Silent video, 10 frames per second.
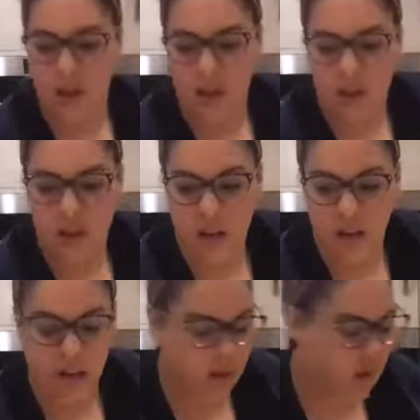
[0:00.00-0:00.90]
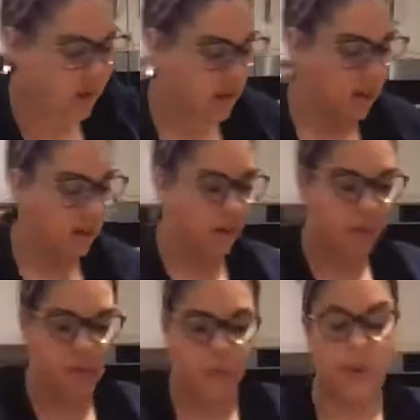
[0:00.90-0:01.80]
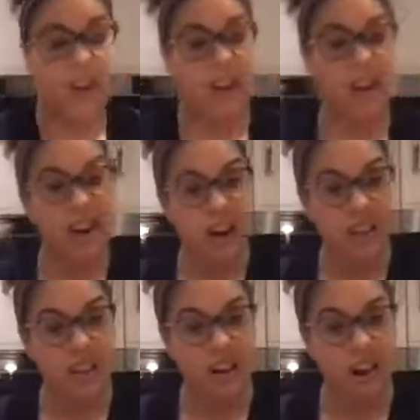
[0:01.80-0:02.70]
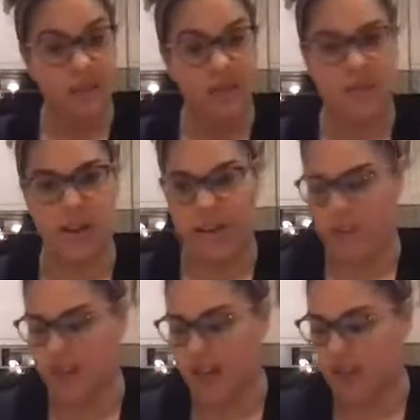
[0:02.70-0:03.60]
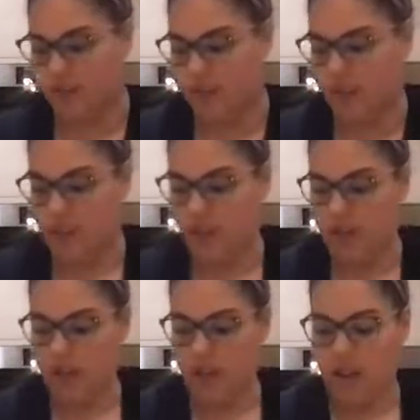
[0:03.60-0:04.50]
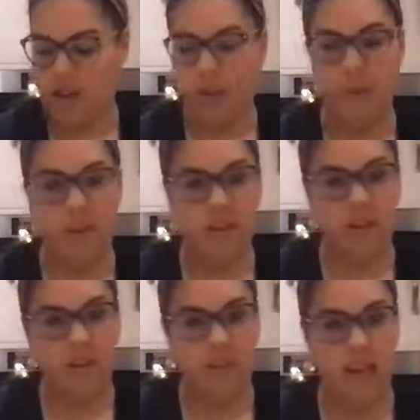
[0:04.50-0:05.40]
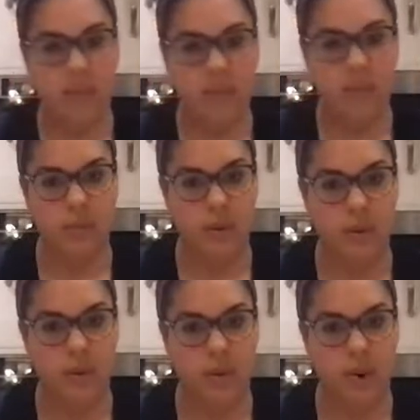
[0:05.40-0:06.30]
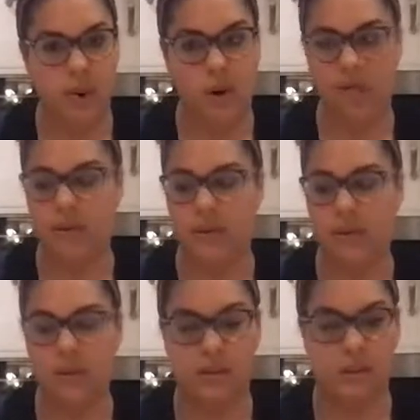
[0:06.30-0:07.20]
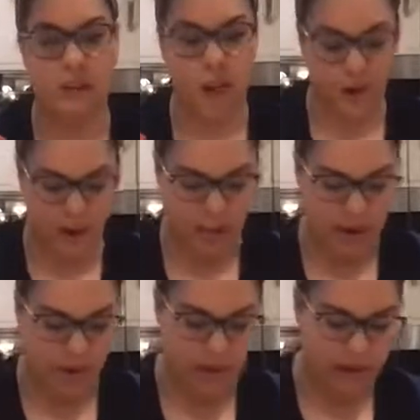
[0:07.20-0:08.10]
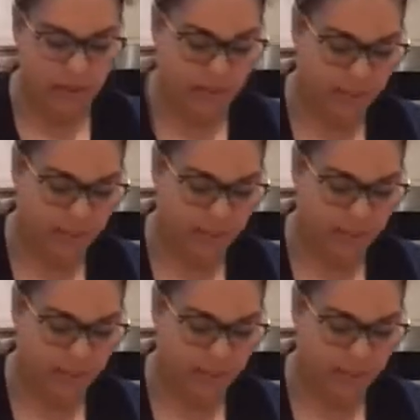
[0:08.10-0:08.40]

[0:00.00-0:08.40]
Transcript: We're going to get the other half of the mixture, put in our tablespoon of cocoa powder,